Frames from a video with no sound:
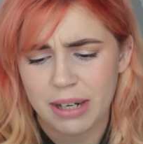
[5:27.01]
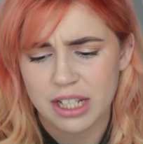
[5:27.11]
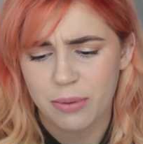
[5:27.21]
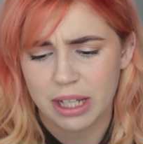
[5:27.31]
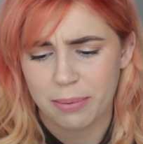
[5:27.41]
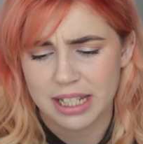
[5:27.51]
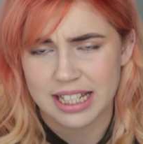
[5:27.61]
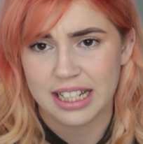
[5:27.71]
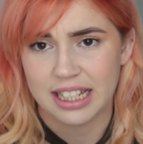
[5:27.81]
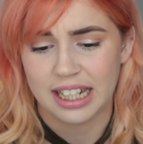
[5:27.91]
It is where the
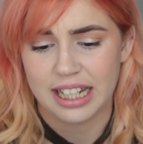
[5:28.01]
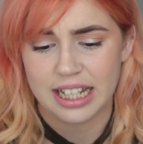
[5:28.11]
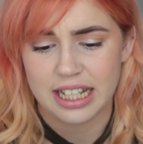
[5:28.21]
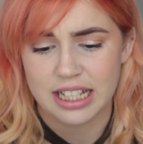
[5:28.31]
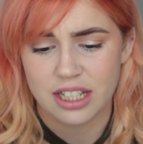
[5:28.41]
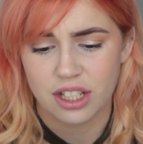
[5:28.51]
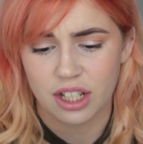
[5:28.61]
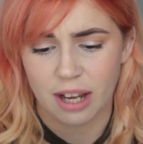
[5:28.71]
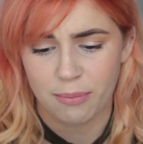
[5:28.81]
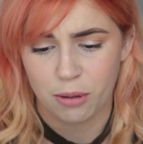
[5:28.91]
placenta is
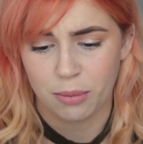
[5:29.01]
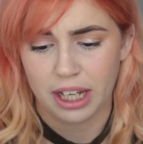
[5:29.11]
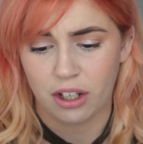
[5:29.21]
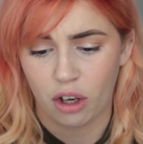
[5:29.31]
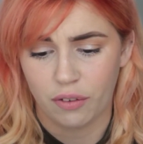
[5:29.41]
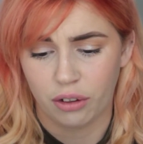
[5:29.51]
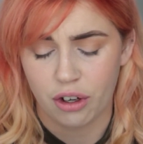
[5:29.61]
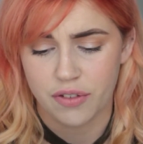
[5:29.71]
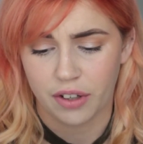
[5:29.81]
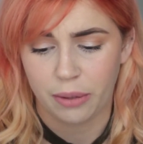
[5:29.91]
abnormal and
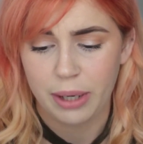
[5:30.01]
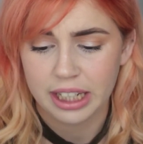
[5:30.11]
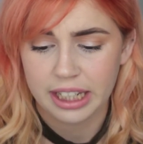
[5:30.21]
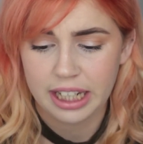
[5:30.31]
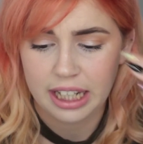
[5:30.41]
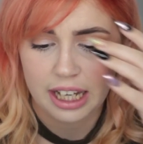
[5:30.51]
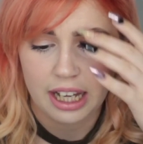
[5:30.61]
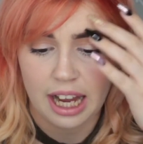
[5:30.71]
overgrows very quickly